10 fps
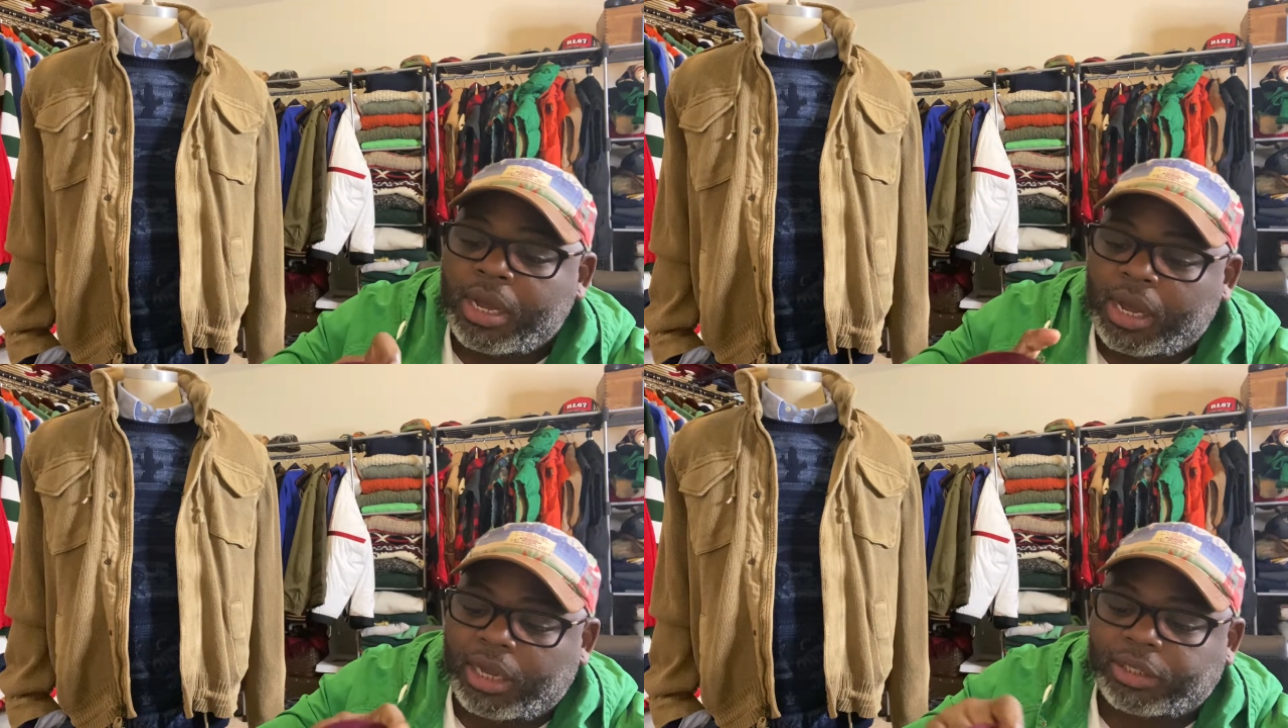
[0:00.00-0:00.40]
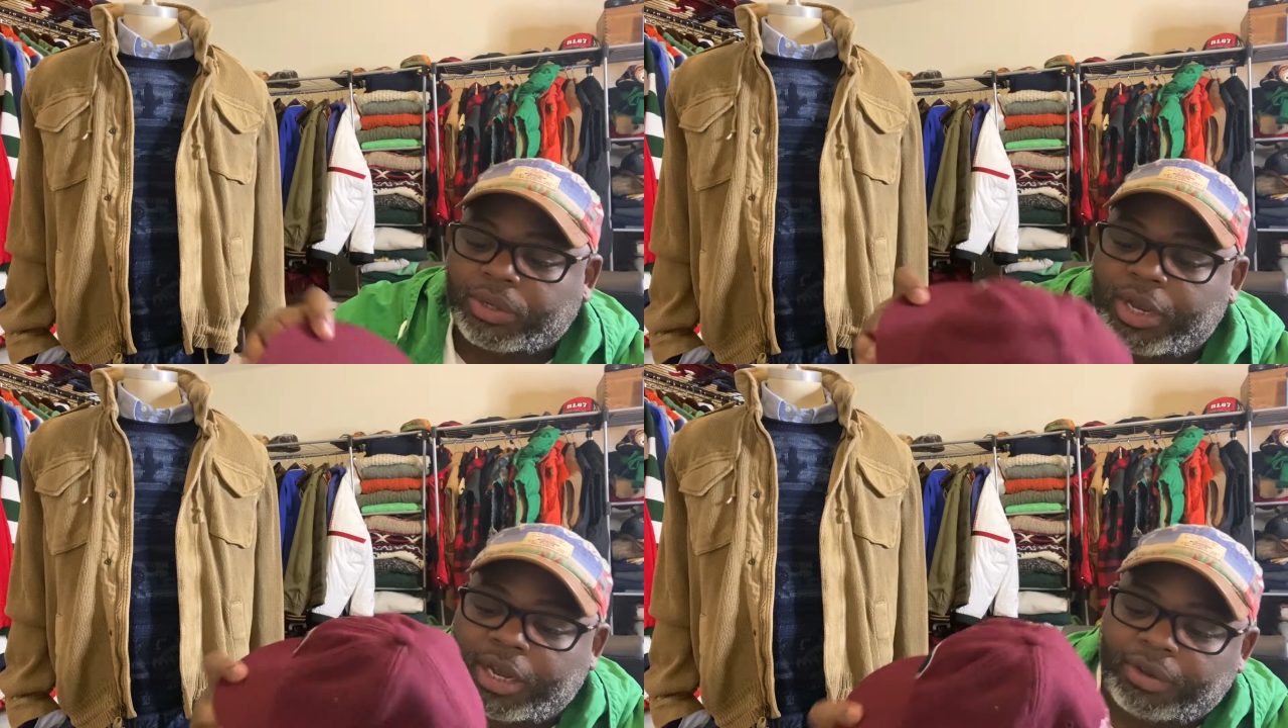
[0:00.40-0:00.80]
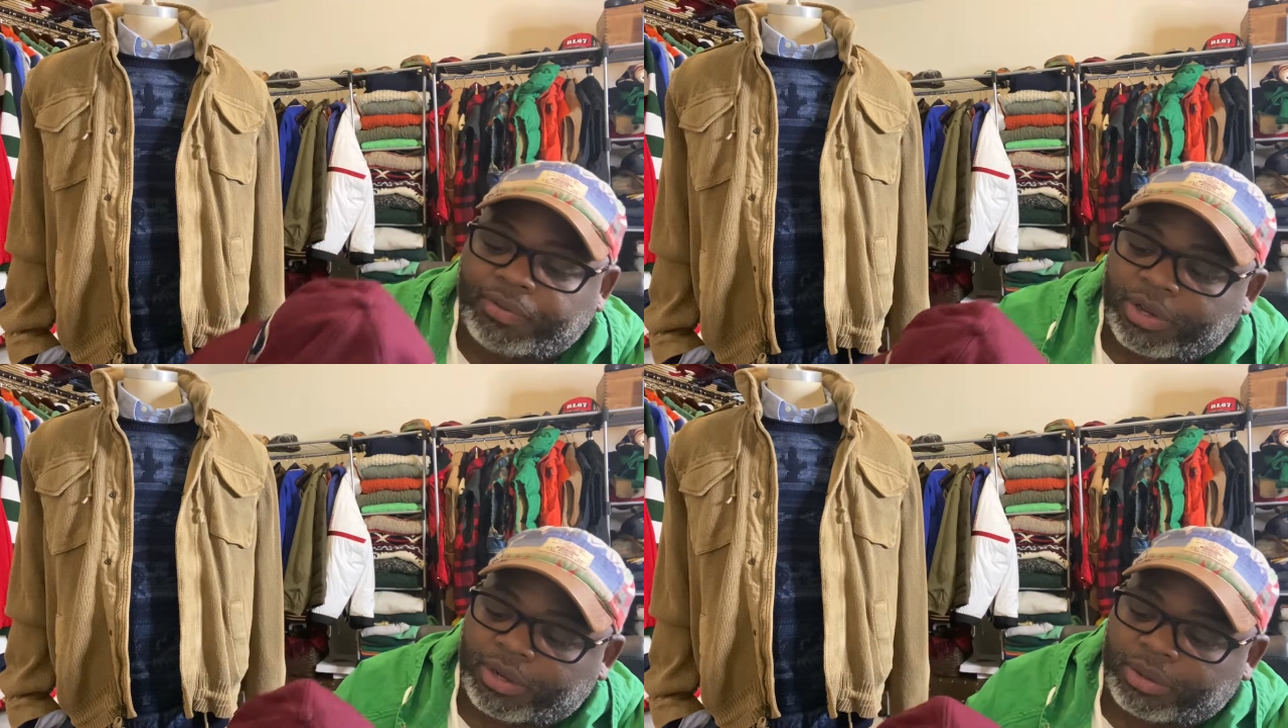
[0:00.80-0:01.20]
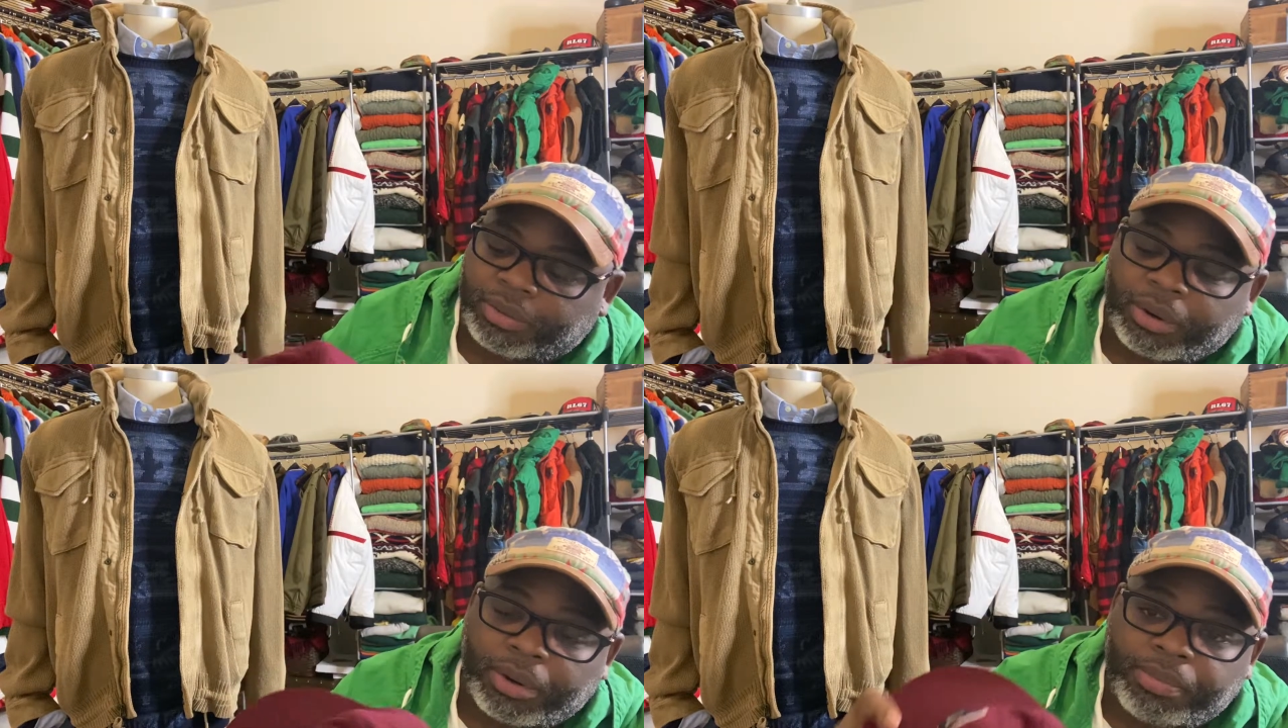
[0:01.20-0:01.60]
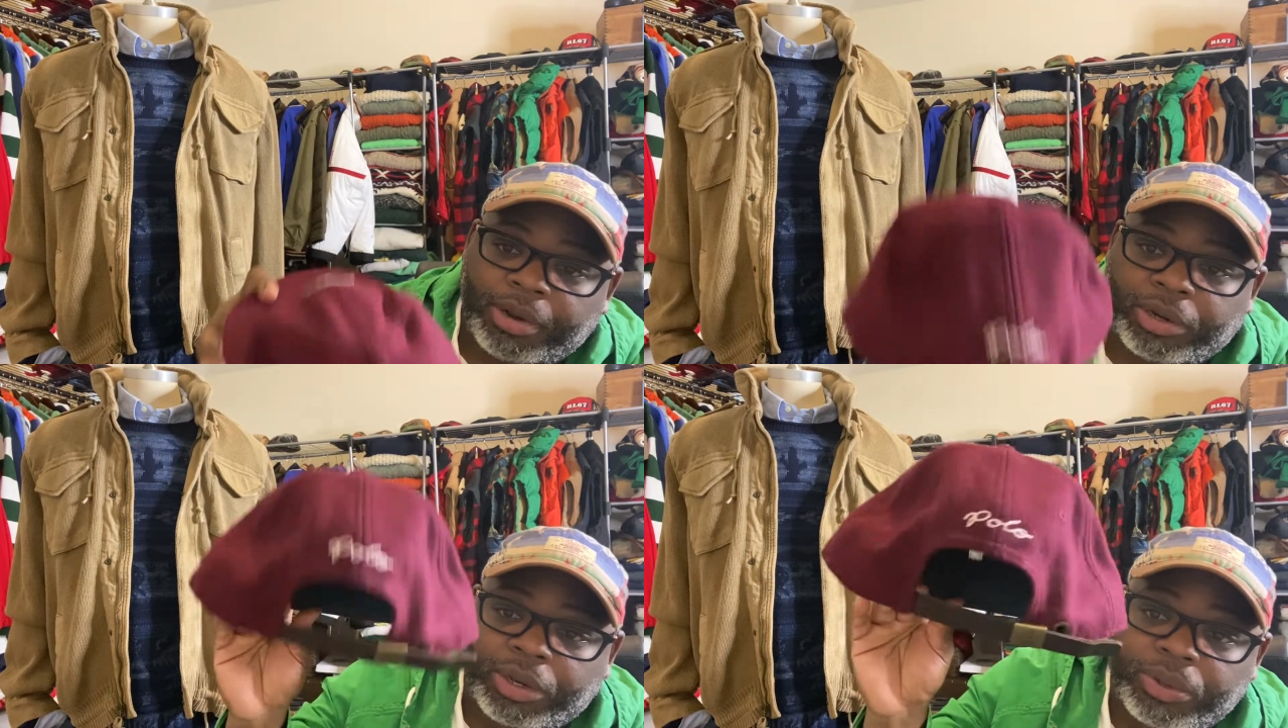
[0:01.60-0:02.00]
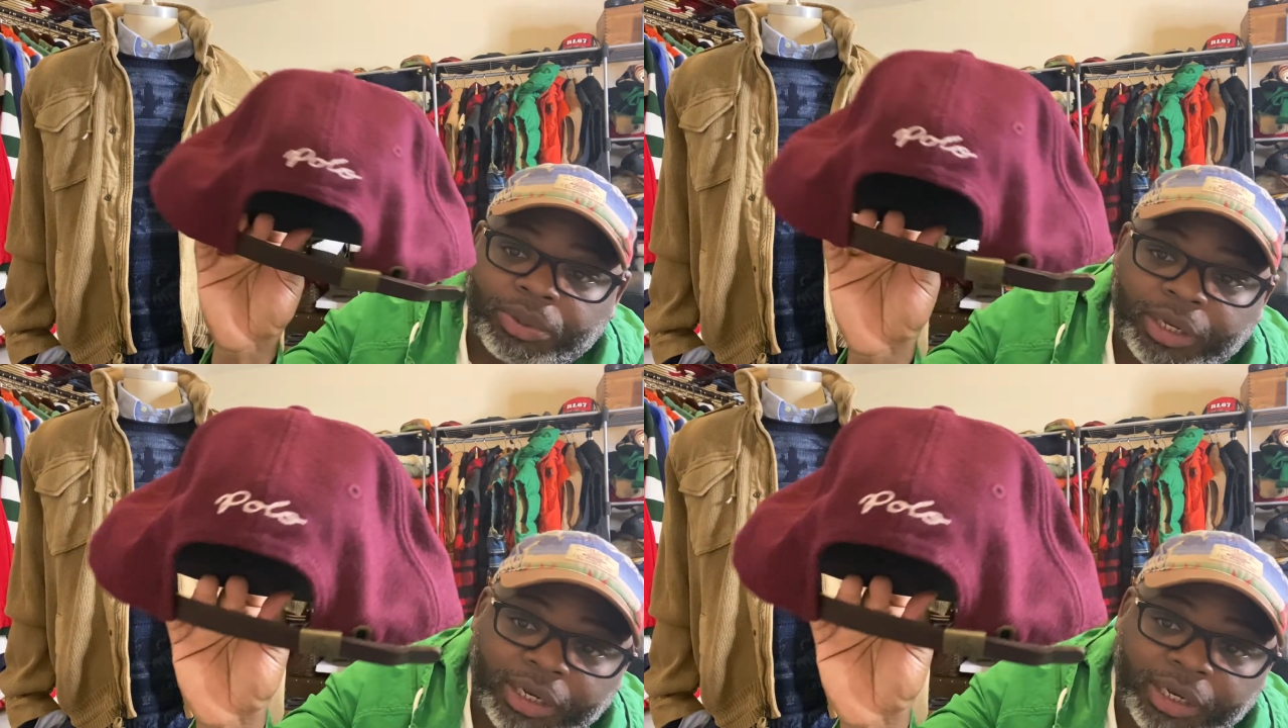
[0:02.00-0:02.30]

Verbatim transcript: Also have uh, polo in